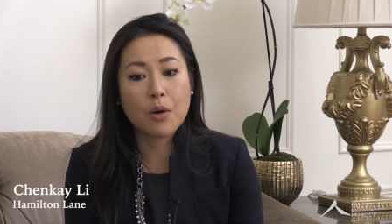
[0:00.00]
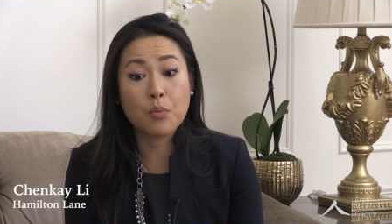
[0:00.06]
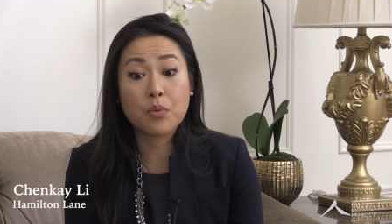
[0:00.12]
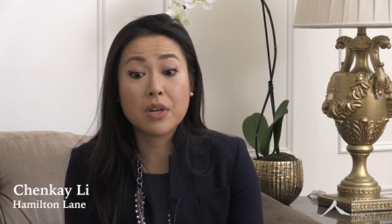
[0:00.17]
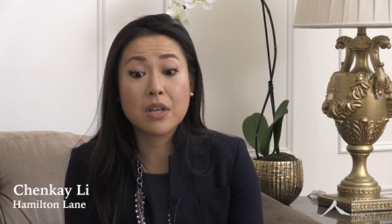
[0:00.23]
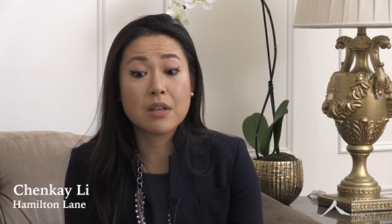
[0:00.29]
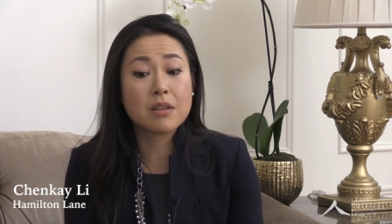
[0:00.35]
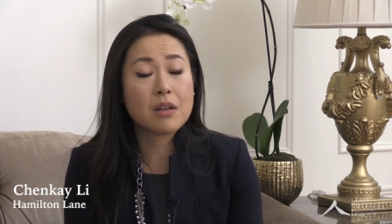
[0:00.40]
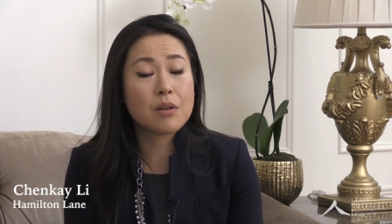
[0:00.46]

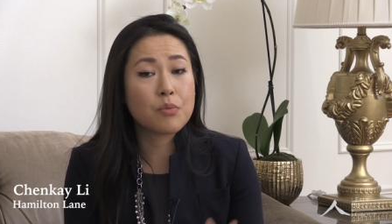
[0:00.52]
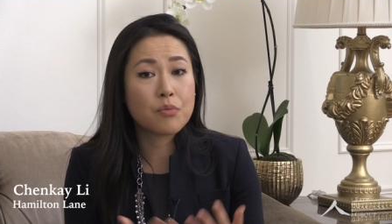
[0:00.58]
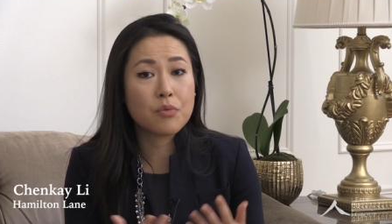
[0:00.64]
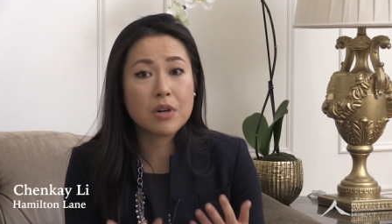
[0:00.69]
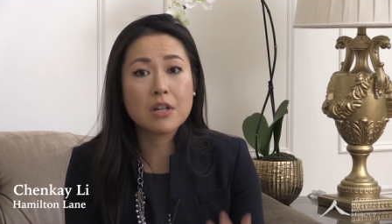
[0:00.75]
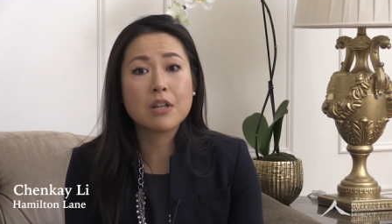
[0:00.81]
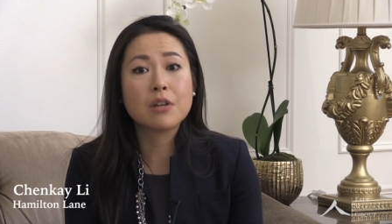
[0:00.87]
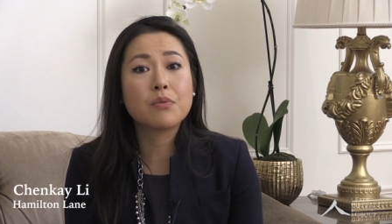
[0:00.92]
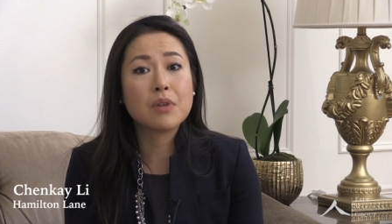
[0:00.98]
we
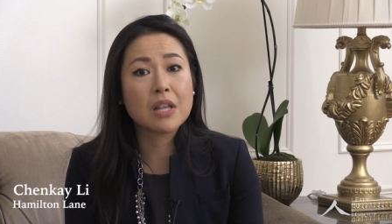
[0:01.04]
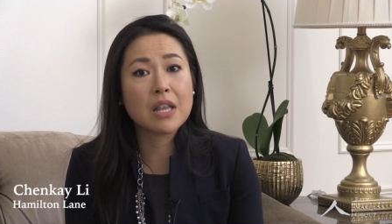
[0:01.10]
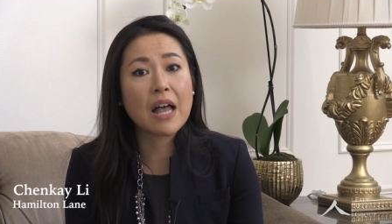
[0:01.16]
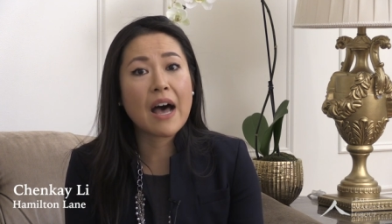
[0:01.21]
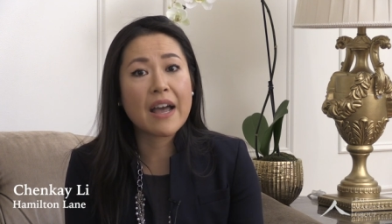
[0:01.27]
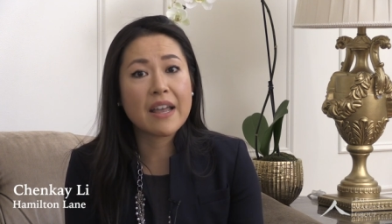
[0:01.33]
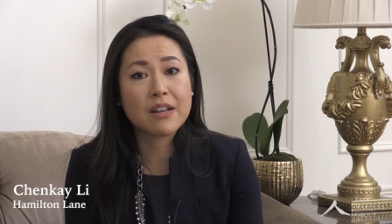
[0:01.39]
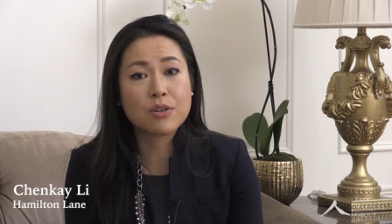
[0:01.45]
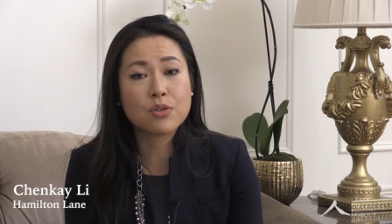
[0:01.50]
really
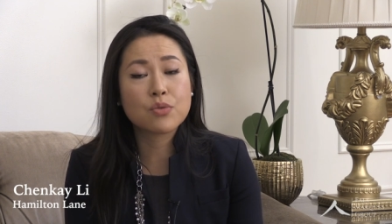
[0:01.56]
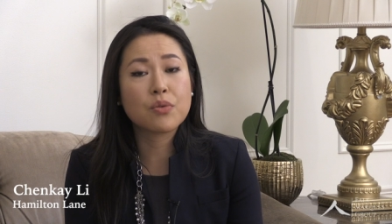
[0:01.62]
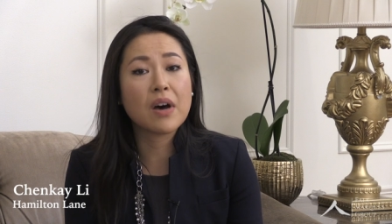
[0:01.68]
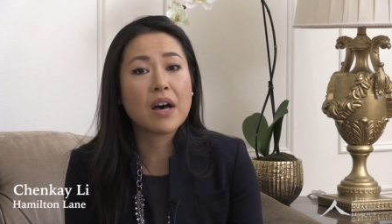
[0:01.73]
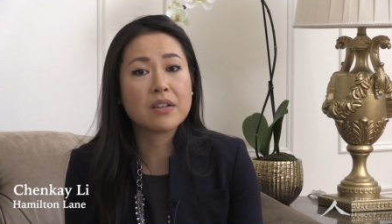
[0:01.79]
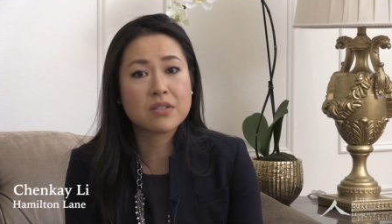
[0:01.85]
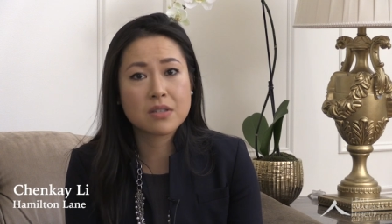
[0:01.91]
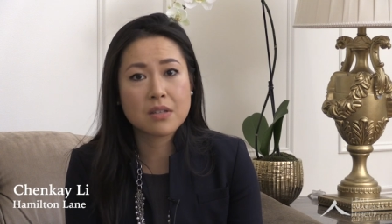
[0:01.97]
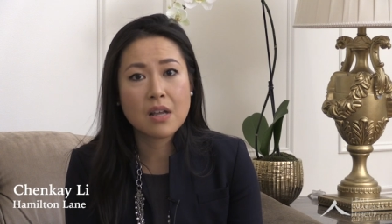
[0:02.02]
rely and
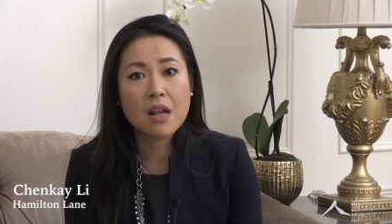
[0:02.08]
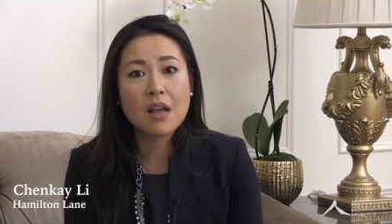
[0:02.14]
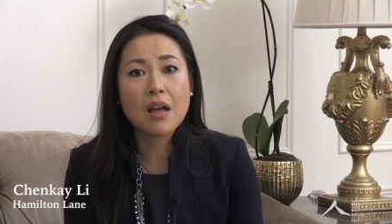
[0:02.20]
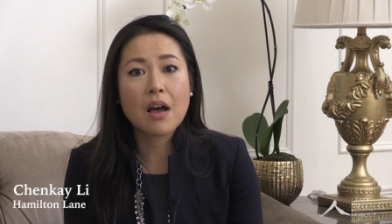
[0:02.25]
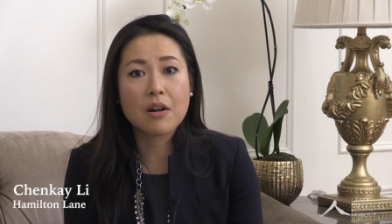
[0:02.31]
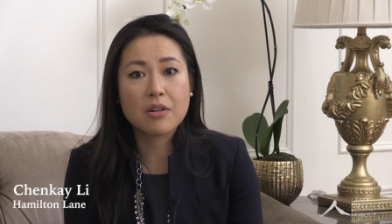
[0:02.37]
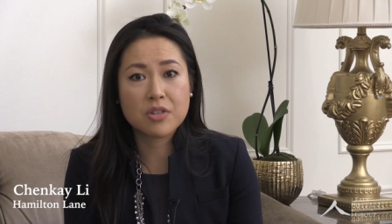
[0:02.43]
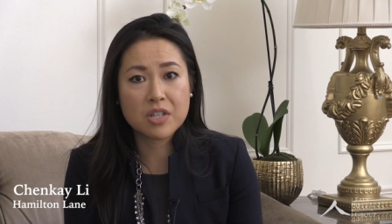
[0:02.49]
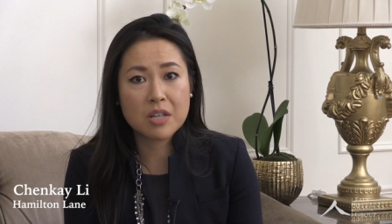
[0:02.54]
trust
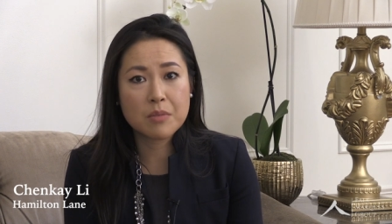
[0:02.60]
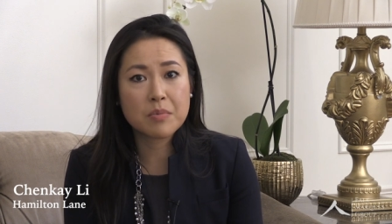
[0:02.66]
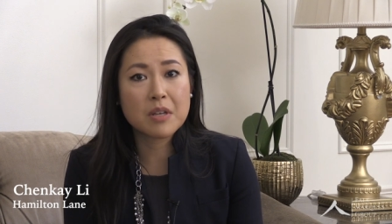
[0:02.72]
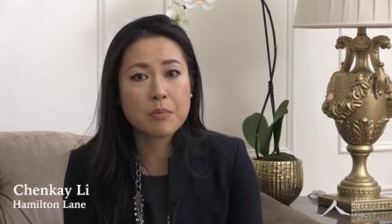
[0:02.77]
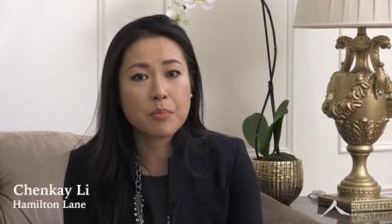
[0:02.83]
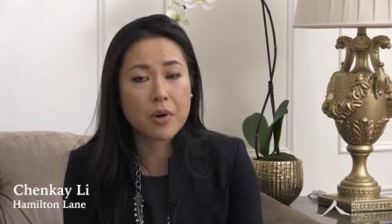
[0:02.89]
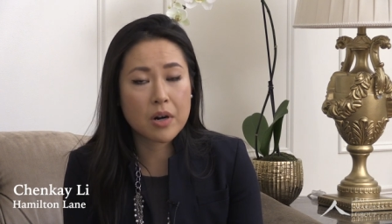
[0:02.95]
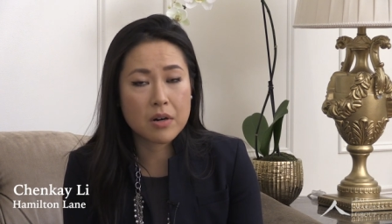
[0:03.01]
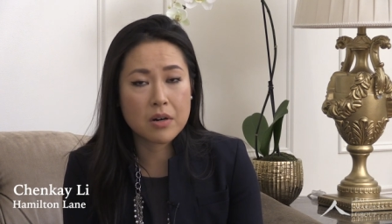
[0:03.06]
our
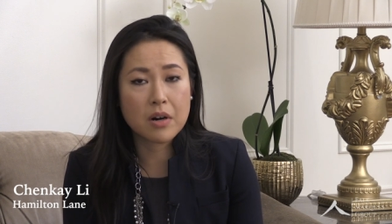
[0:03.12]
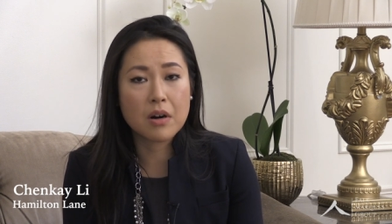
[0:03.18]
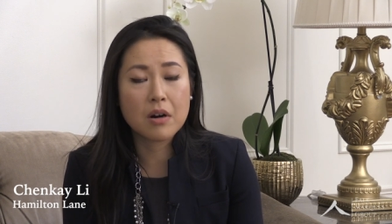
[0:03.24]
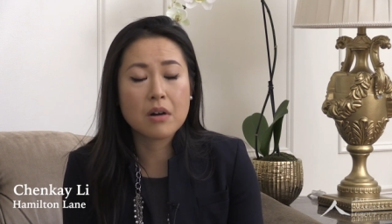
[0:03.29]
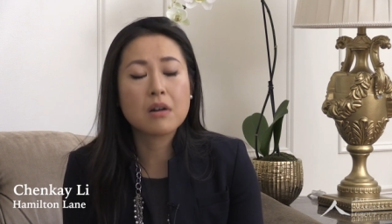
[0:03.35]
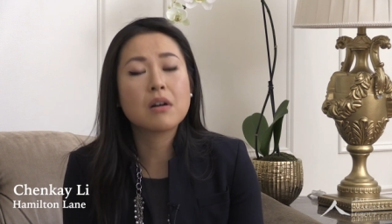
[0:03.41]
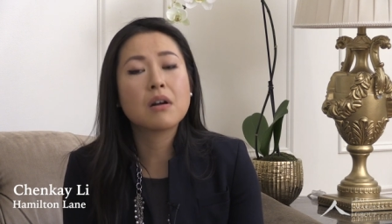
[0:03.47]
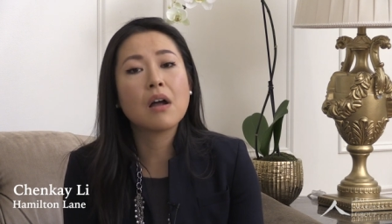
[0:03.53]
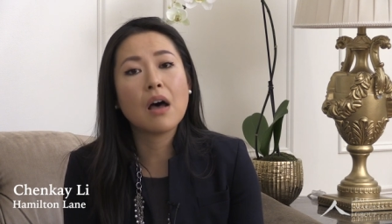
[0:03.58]
GP
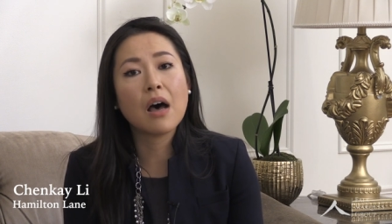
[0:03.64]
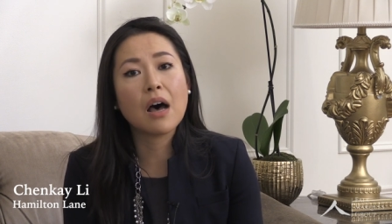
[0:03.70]
partner